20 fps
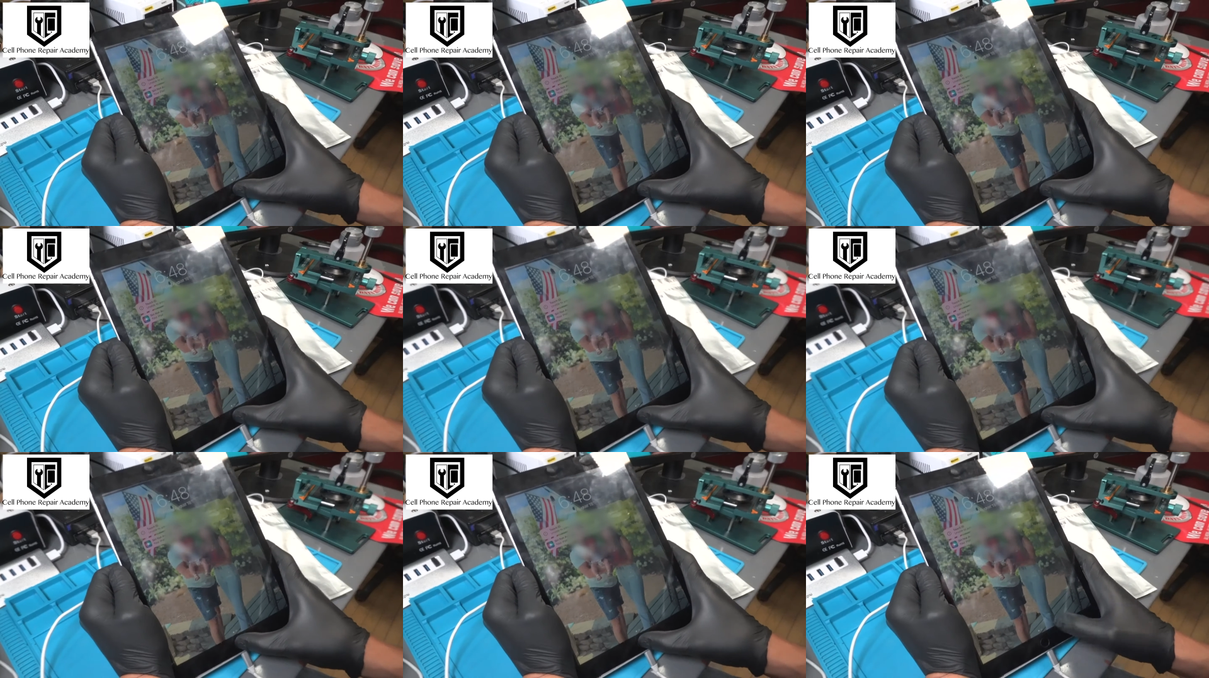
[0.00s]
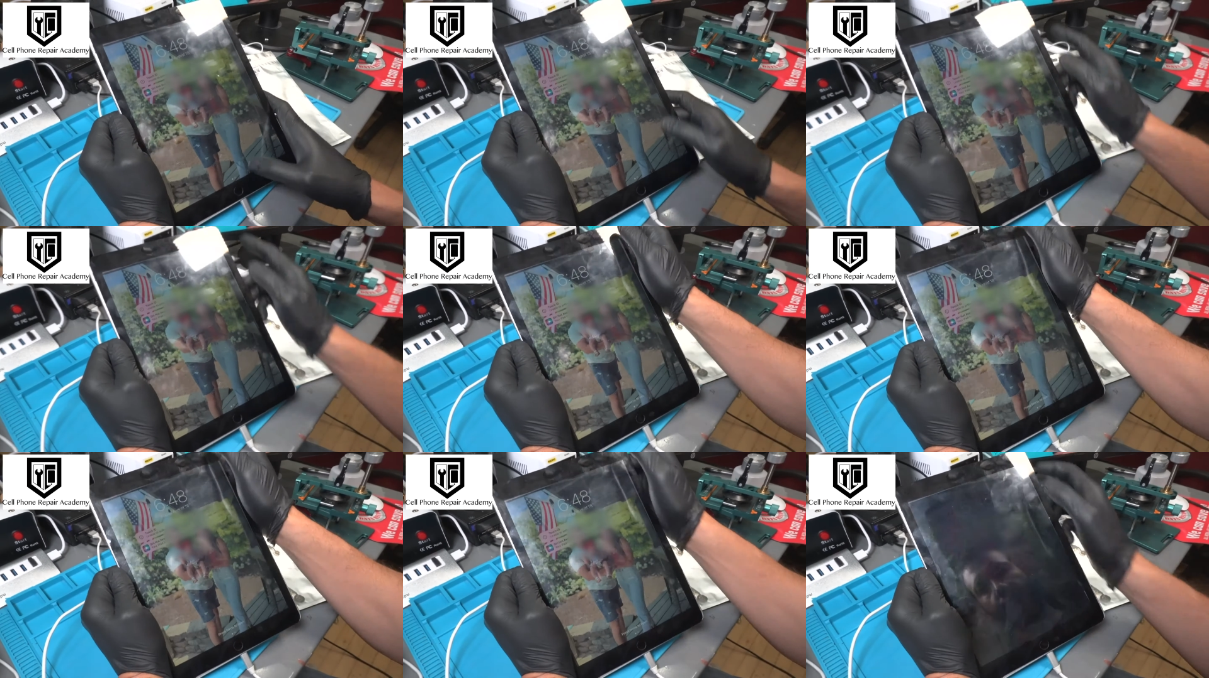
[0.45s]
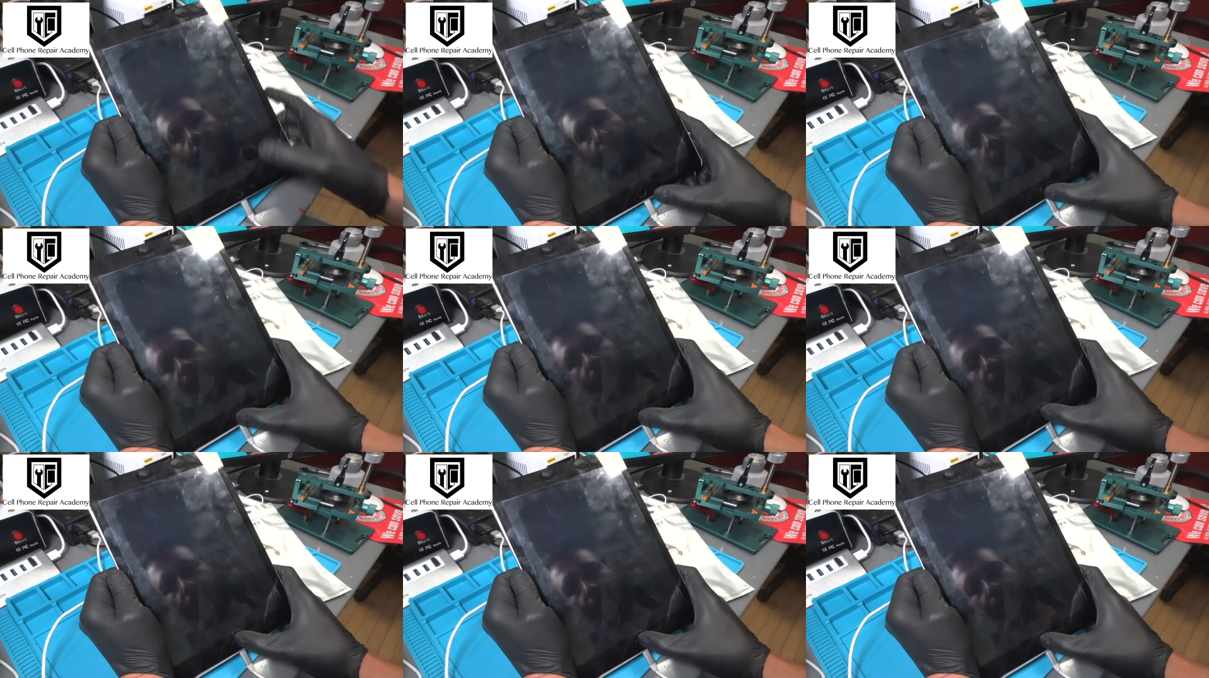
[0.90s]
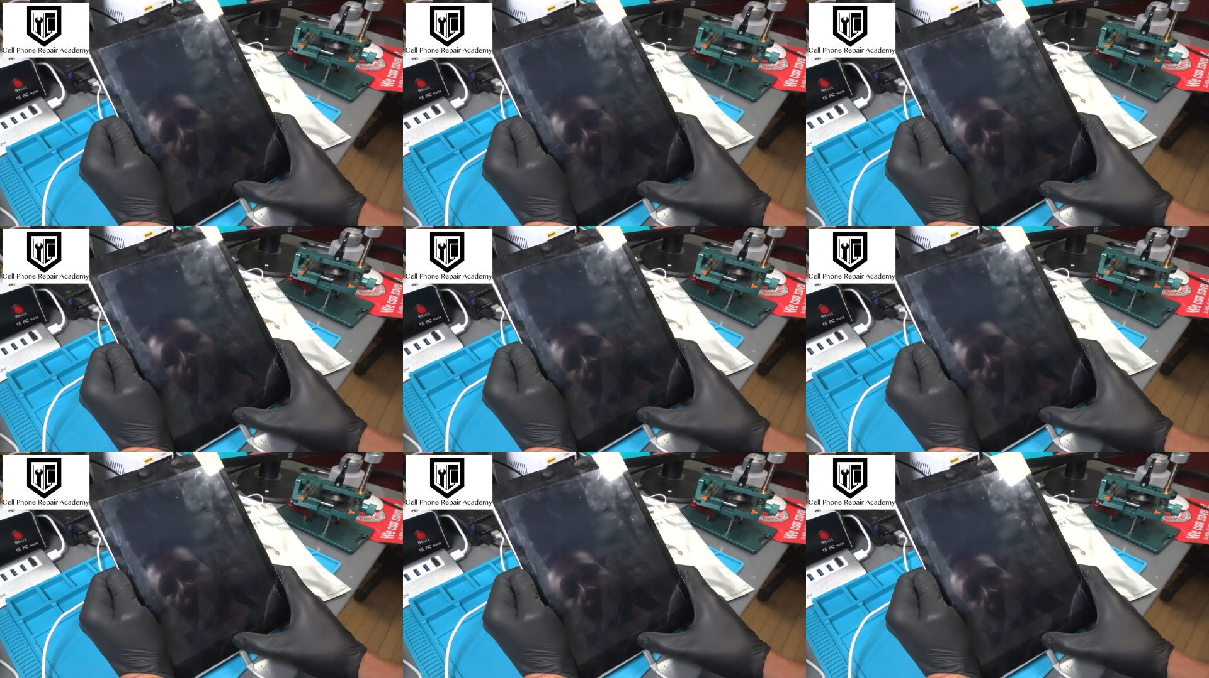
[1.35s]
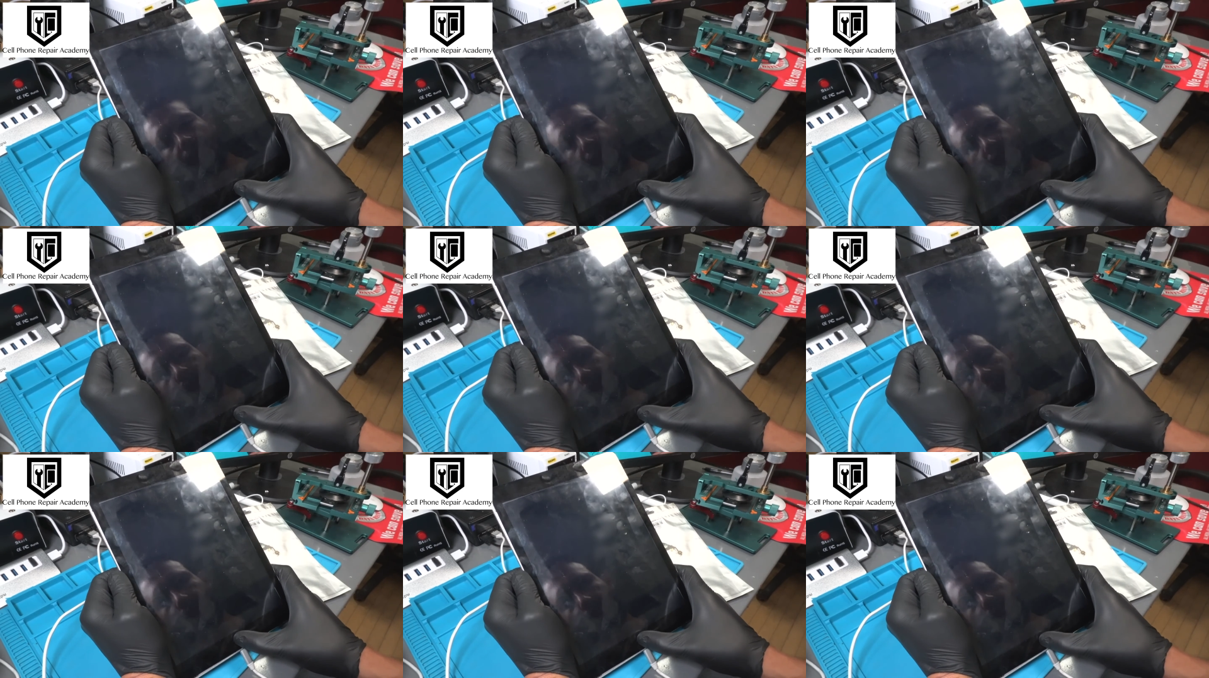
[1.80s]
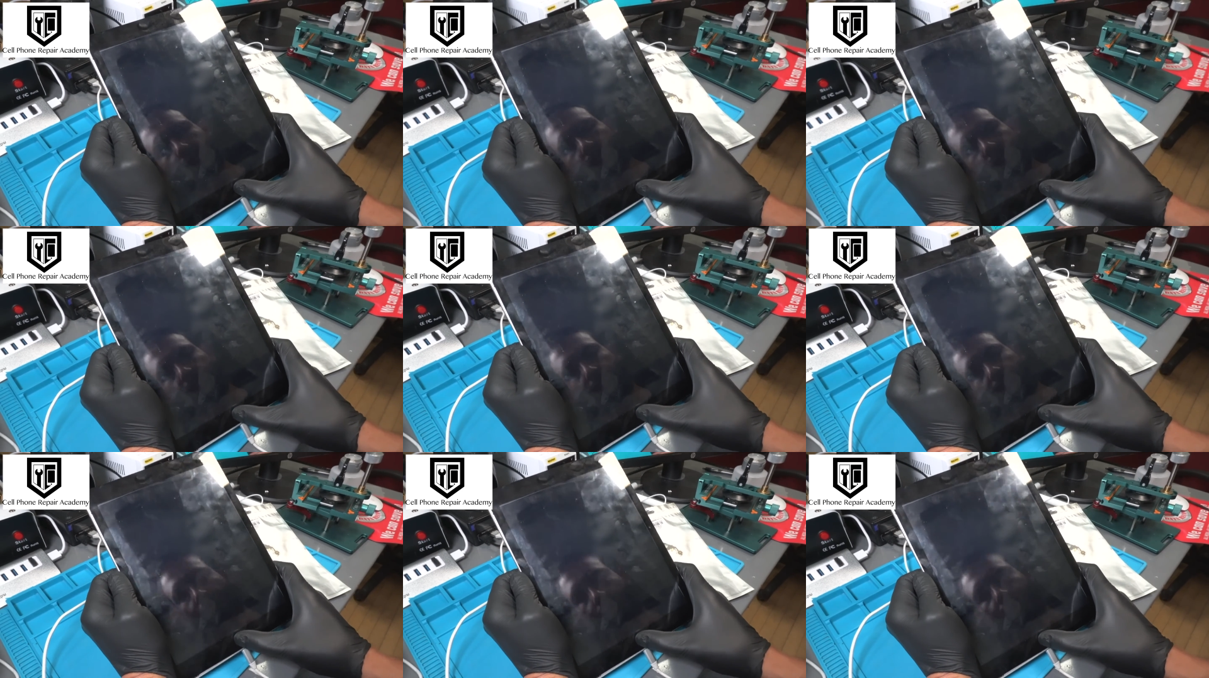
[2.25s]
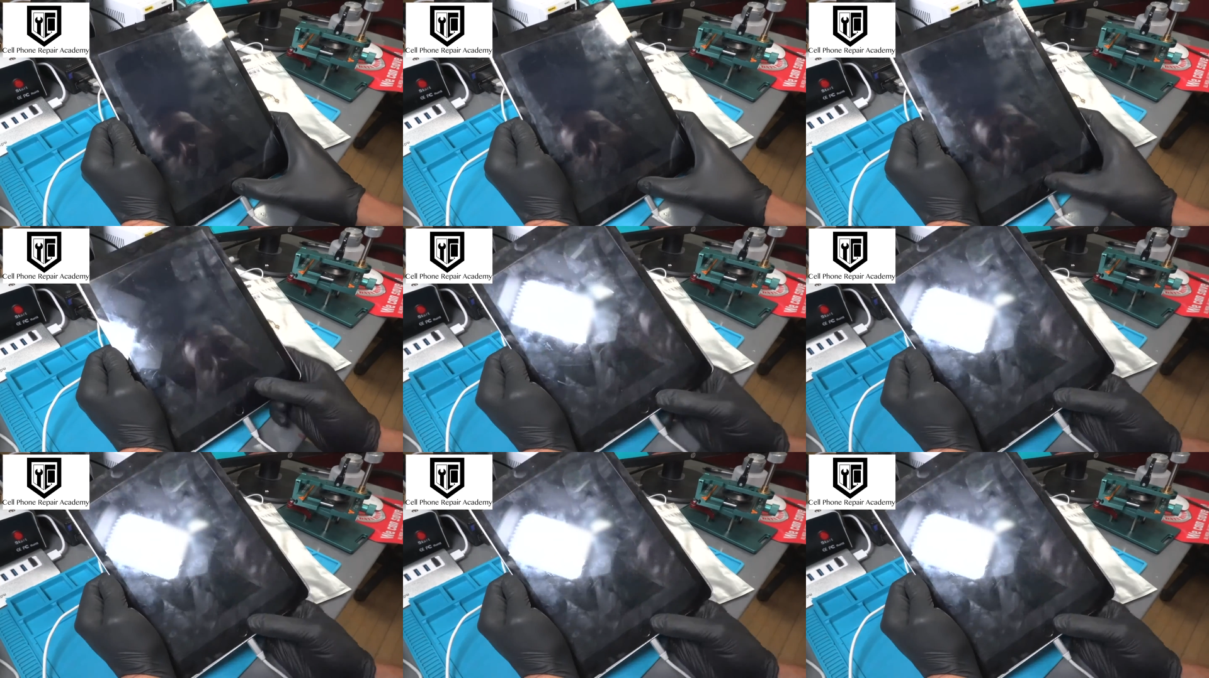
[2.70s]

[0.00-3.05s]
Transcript: Nobody's mouth can be seen.